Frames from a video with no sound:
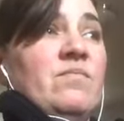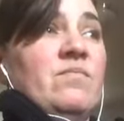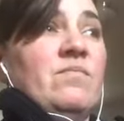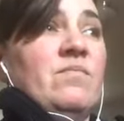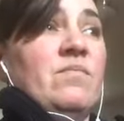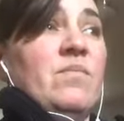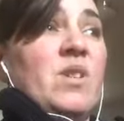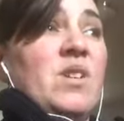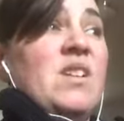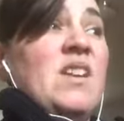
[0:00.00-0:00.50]

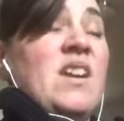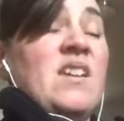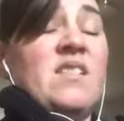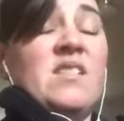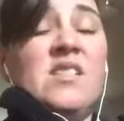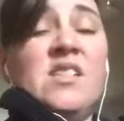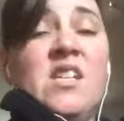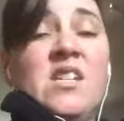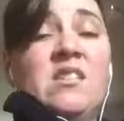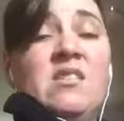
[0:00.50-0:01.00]
but yeah, the
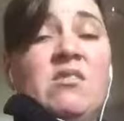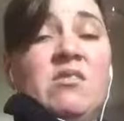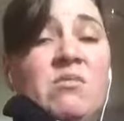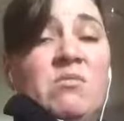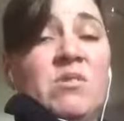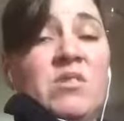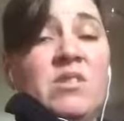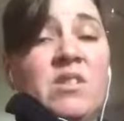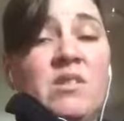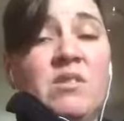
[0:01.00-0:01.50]
standalone
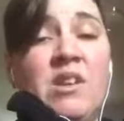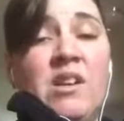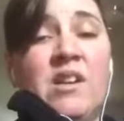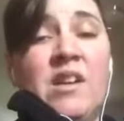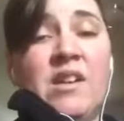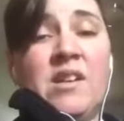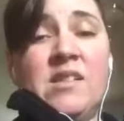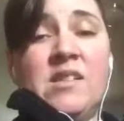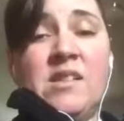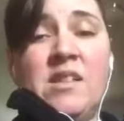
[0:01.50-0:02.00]
one, I
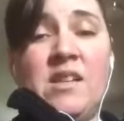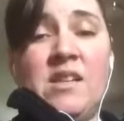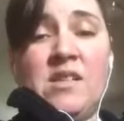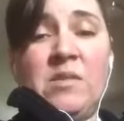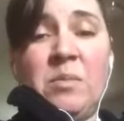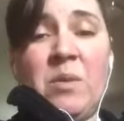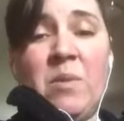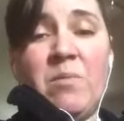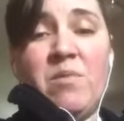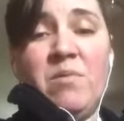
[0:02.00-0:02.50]
gotta say, is
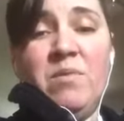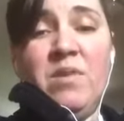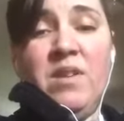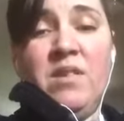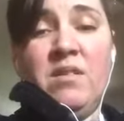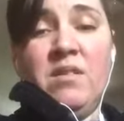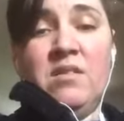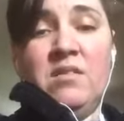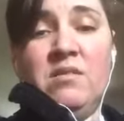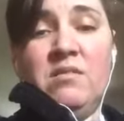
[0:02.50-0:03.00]
probably
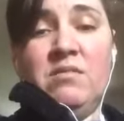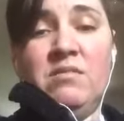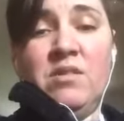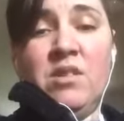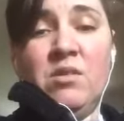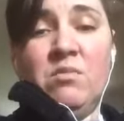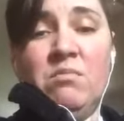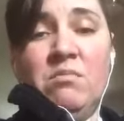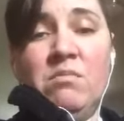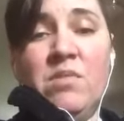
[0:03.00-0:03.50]

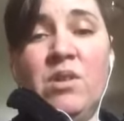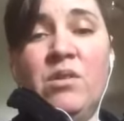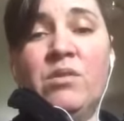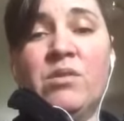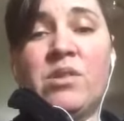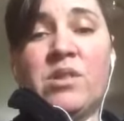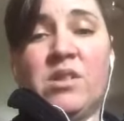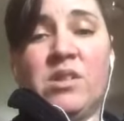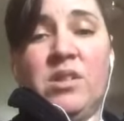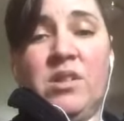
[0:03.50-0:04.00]
the
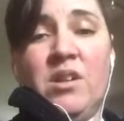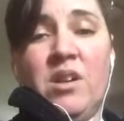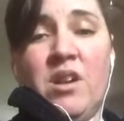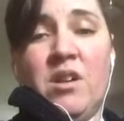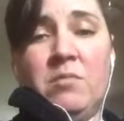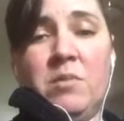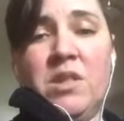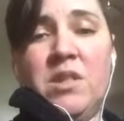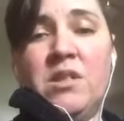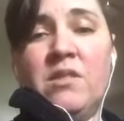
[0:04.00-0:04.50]
most
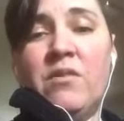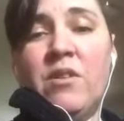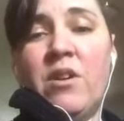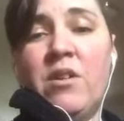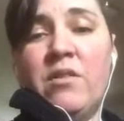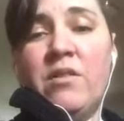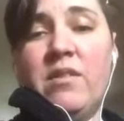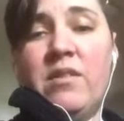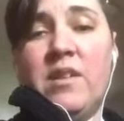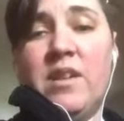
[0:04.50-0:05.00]
common of all
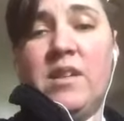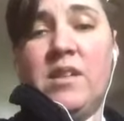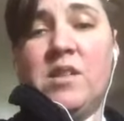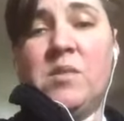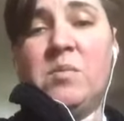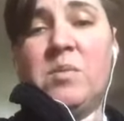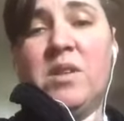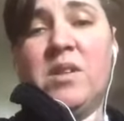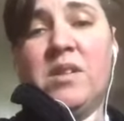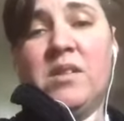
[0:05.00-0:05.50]
the things
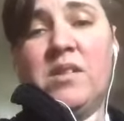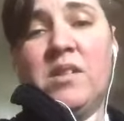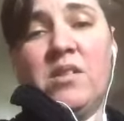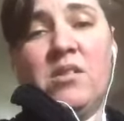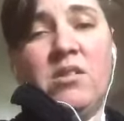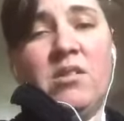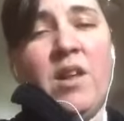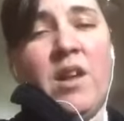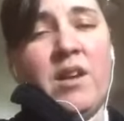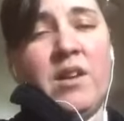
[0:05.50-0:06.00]
because there are
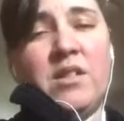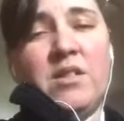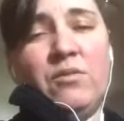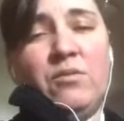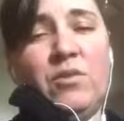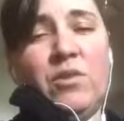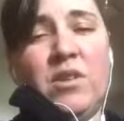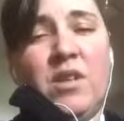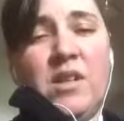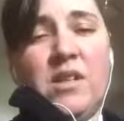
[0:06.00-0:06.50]
a lot of
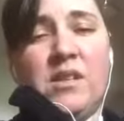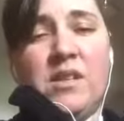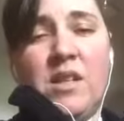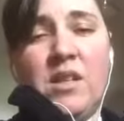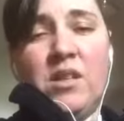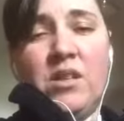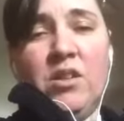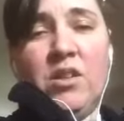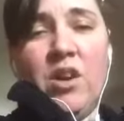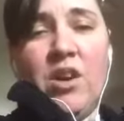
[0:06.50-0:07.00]
different things that
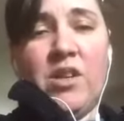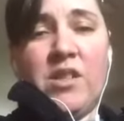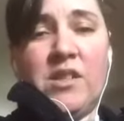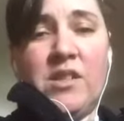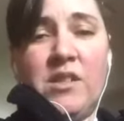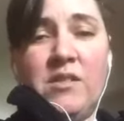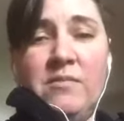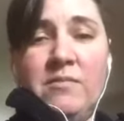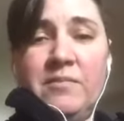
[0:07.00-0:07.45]
could cause it.